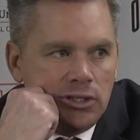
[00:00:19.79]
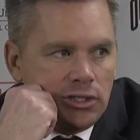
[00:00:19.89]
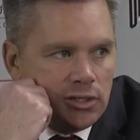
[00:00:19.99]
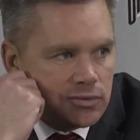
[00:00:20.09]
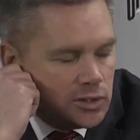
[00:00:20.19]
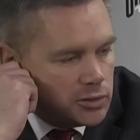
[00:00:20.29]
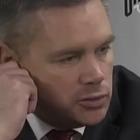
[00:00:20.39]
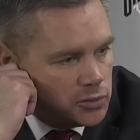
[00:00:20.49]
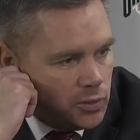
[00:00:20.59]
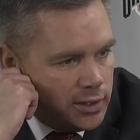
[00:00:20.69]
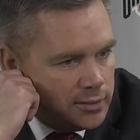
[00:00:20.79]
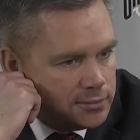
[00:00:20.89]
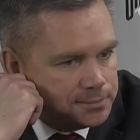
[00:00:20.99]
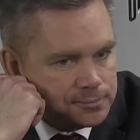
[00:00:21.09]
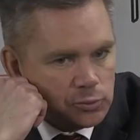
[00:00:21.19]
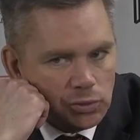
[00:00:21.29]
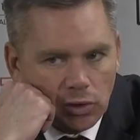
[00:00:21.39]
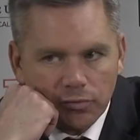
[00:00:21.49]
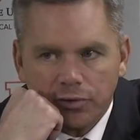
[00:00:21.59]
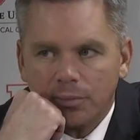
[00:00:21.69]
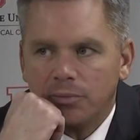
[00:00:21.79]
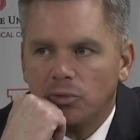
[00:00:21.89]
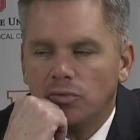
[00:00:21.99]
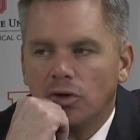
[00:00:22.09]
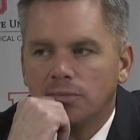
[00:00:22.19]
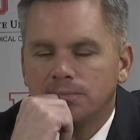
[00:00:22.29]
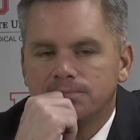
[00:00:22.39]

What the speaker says: give Syracuse credit. We'll learn from it and move on.